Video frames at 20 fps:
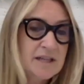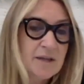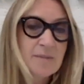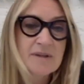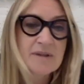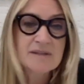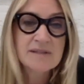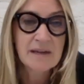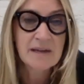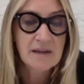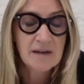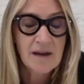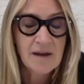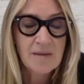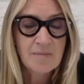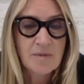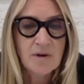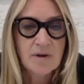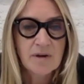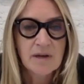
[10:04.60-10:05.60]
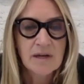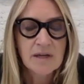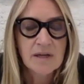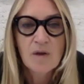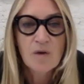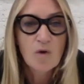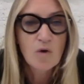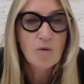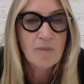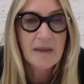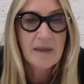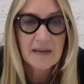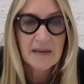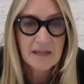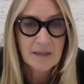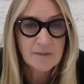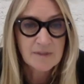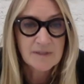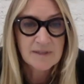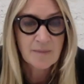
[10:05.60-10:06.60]
them in the second-hand market or making
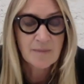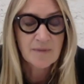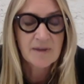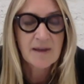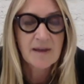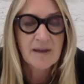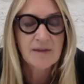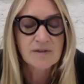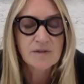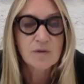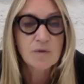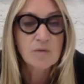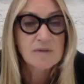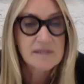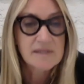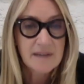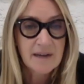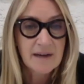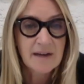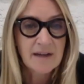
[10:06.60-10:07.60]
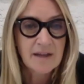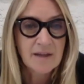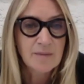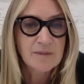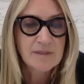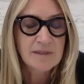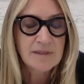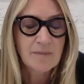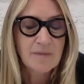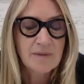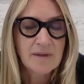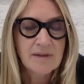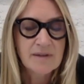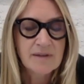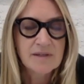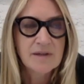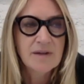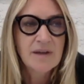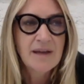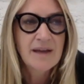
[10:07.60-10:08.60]
them into something else or recycling them into something else.
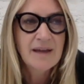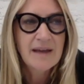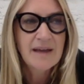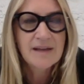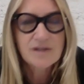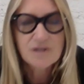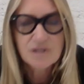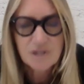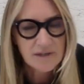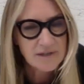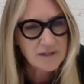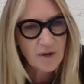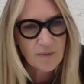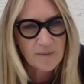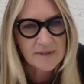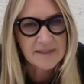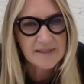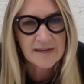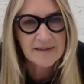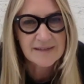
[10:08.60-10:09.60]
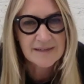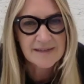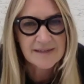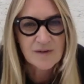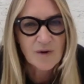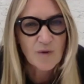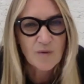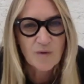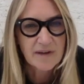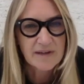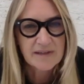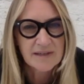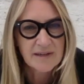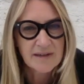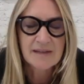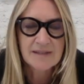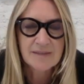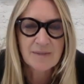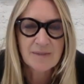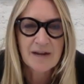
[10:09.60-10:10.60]
So it's just common sense. It's not rocket
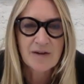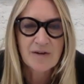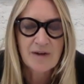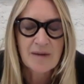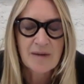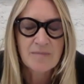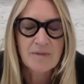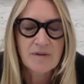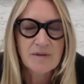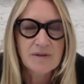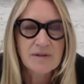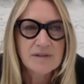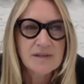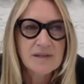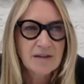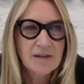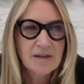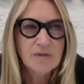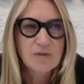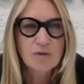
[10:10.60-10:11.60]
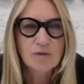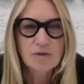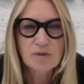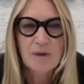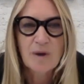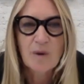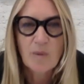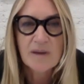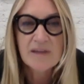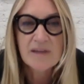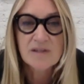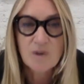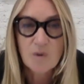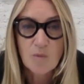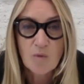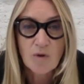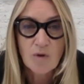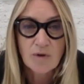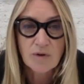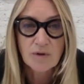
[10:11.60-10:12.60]
science. My grandmothers talked about waste not,
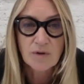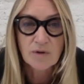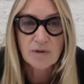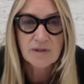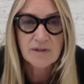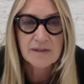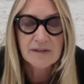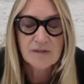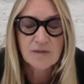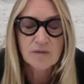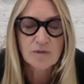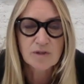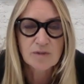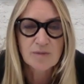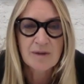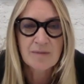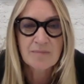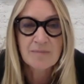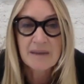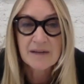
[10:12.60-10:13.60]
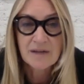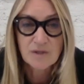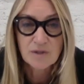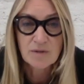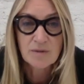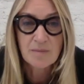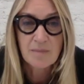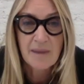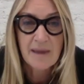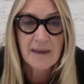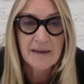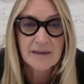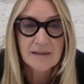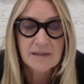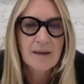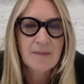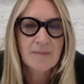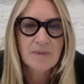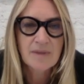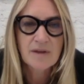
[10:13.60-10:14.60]
want not, and they talked about make, do and mend.
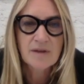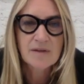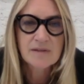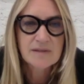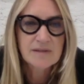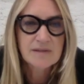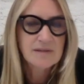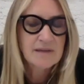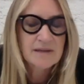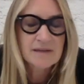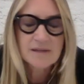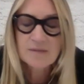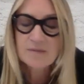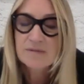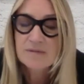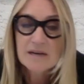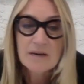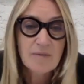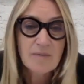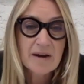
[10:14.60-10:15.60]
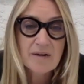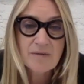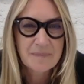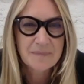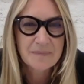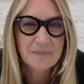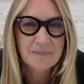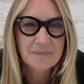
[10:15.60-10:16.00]
Those things are really relevant.